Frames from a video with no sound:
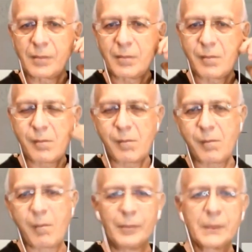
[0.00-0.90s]

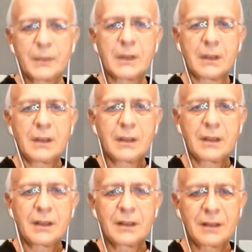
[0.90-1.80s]

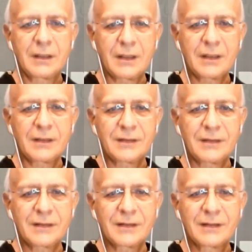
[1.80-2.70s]

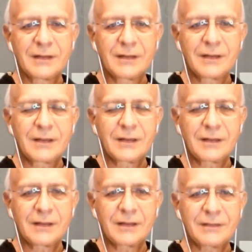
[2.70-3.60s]

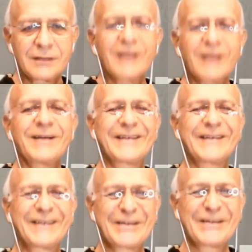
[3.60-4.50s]

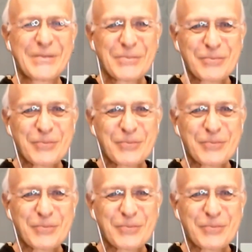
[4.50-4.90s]
(not speaking)